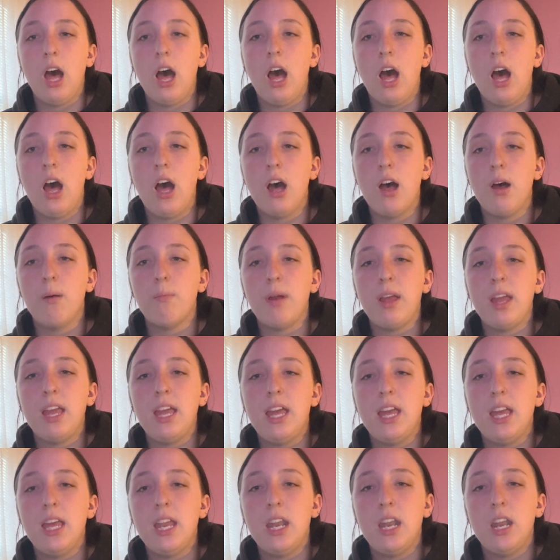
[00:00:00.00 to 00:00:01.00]

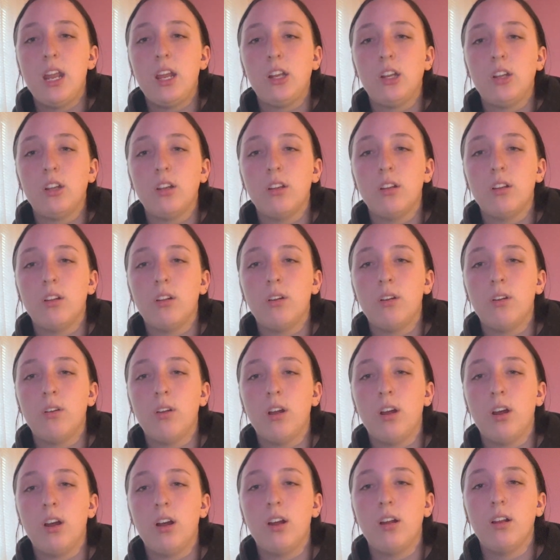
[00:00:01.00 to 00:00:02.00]
In
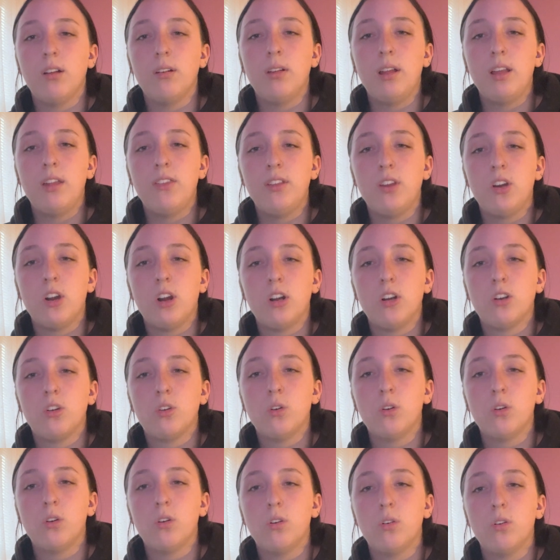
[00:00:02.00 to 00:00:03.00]
the
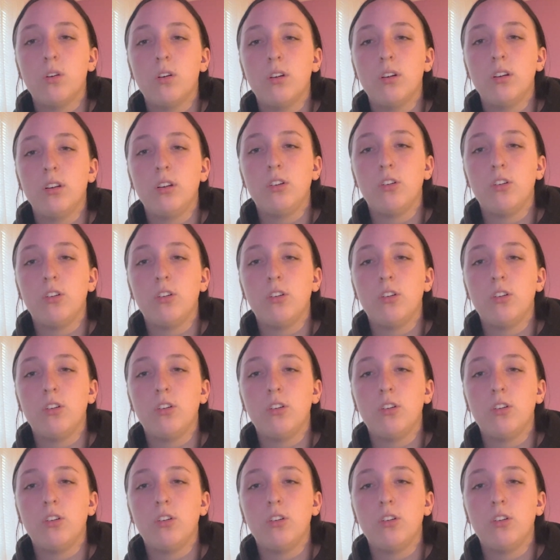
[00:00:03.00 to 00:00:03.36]
article,